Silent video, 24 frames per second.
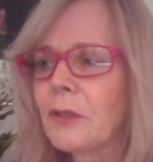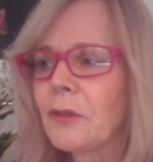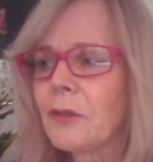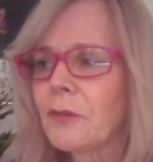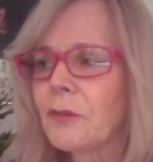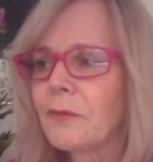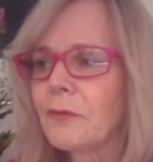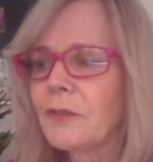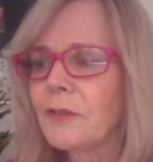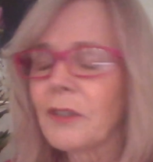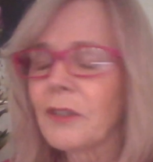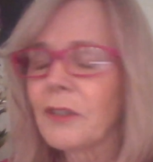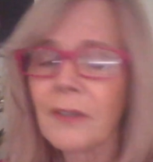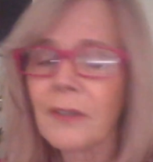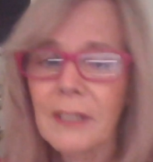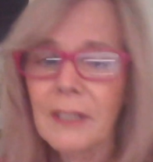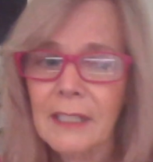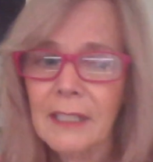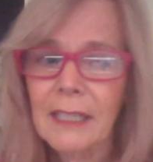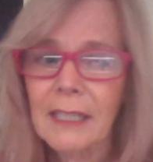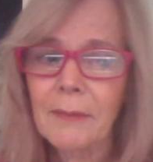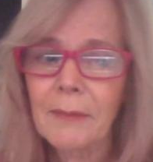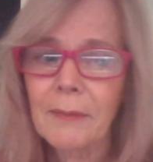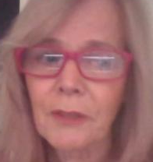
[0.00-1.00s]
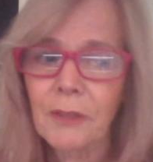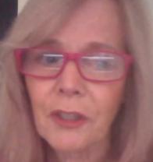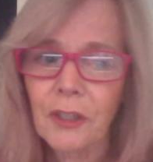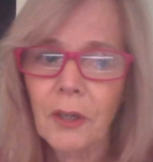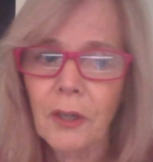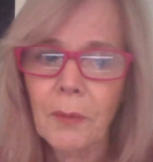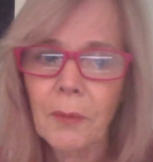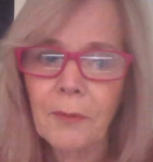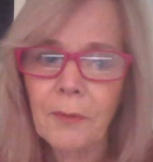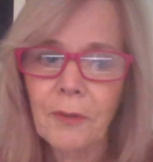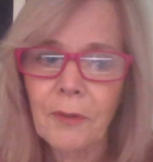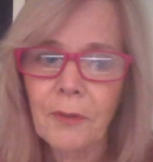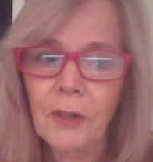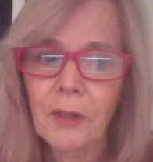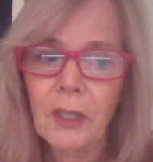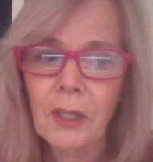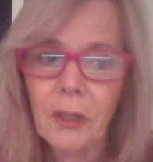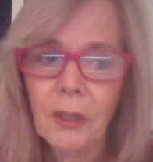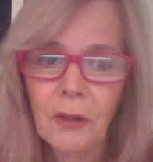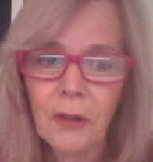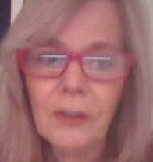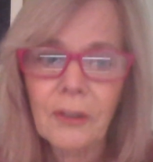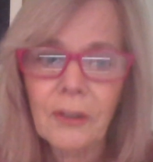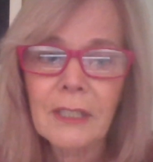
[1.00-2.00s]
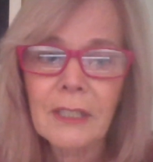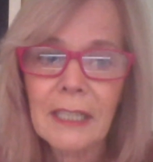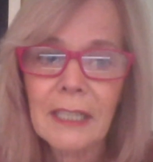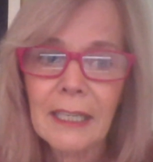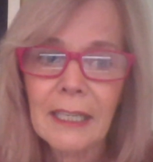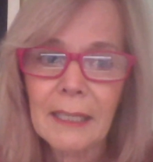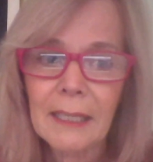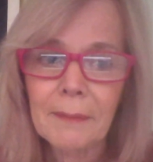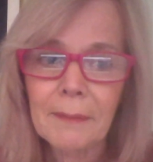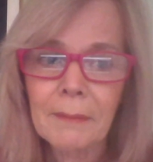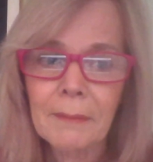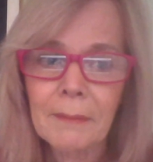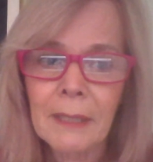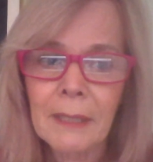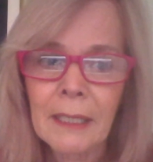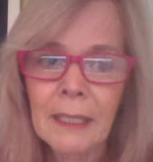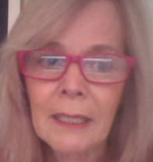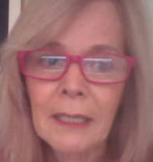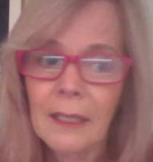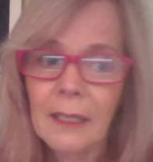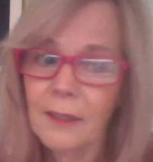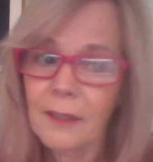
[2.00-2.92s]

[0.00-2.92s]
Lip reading: who've done the same job for a long time,